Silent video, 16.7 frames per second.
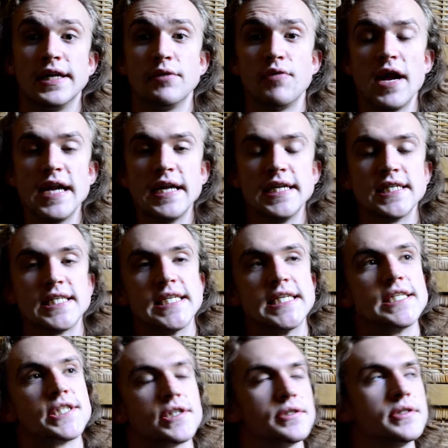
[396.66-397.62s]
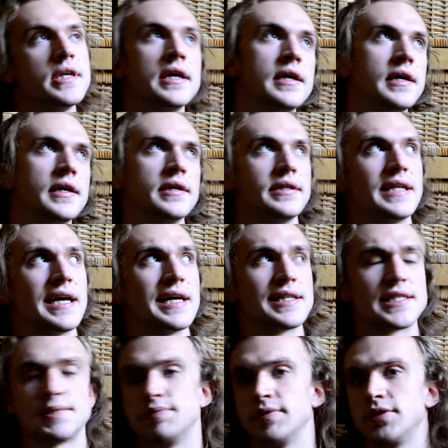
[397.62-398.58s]
rainy season,
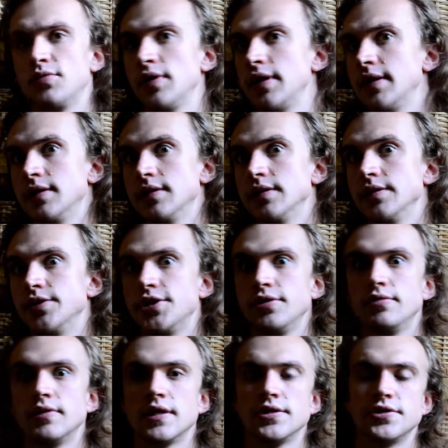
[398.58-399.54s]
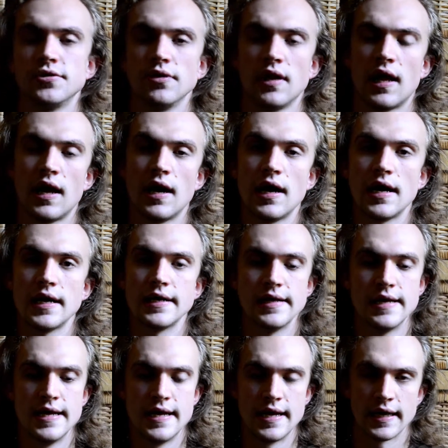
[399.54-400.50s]
that's between June and July,